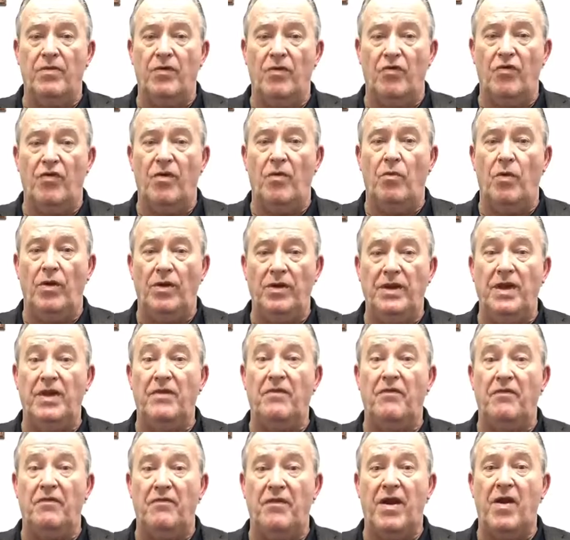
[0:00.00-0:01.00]
that someone
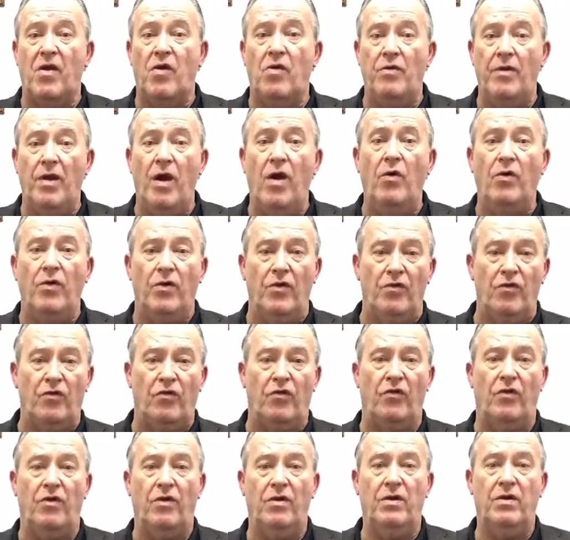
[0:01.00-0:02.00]
get fair
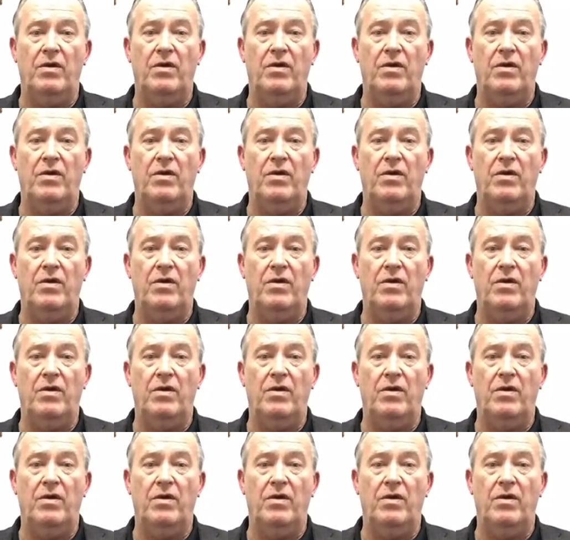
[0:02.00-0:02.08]
notice